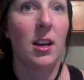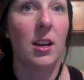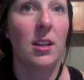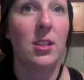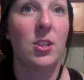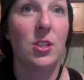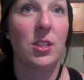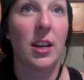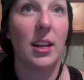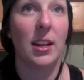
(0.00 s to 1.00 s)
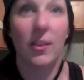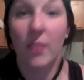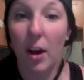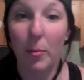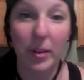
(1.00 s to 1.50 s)
to just like give
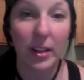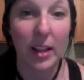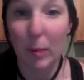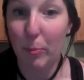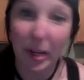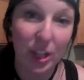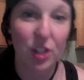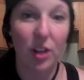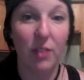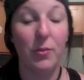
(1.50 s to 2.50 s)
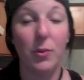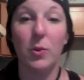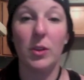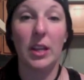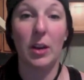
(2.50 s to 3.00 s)
up and like binge on
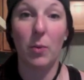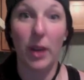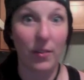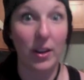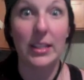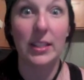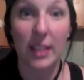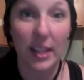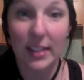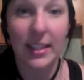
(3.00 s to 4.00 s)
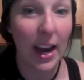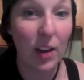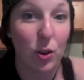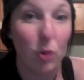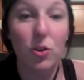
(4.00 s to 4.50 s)
food and like whatever?
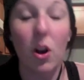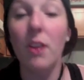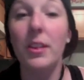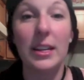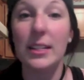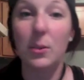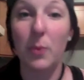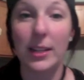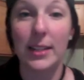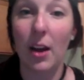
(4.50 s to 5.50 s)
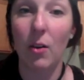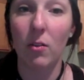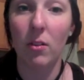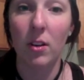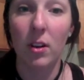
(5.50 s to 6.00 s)
Those are all the easy ways out.
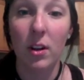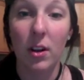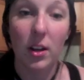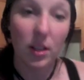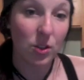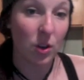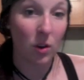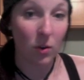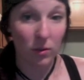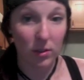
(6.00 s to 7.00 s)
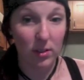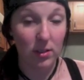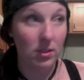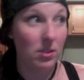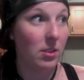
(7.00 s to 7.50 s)
So
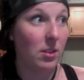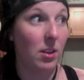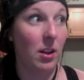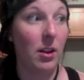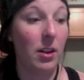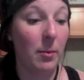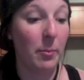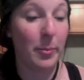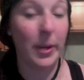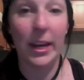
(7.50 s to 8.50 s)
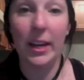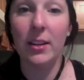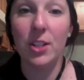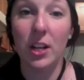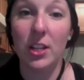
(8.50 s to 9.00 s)

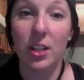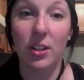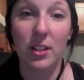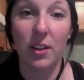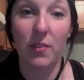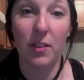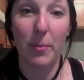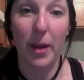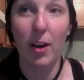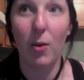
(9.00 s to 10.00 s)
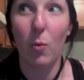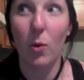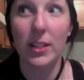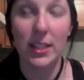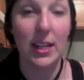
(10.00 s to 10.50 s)
begin changing yourself for the better,
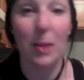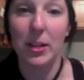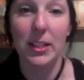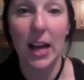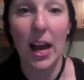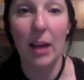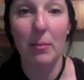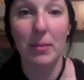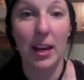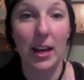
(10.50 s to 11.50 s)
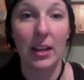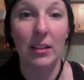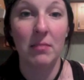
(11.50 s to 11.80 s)
one step at a time. Like,